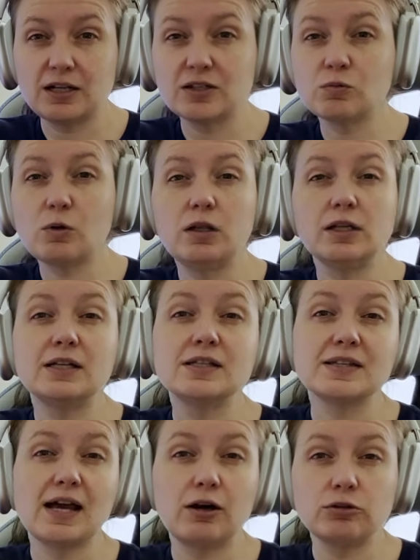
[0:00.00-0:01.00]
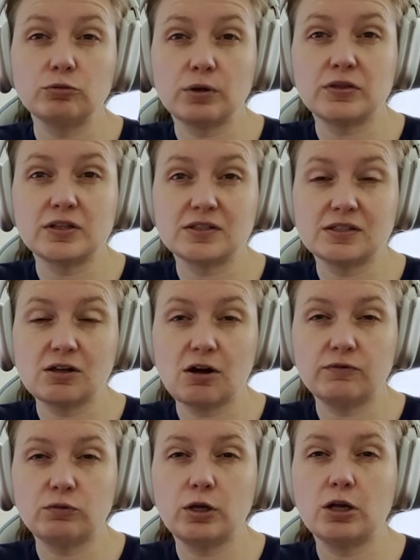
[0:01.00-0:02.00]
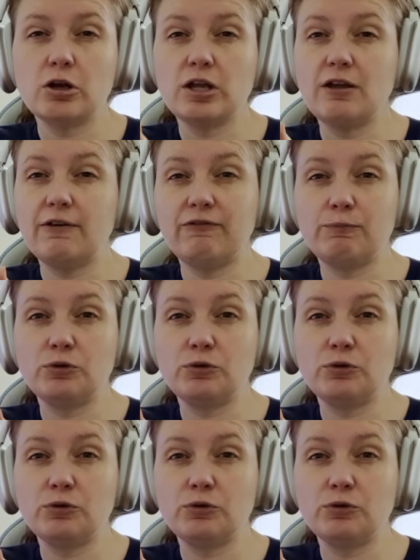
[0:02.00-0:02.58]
as well as how to run this software if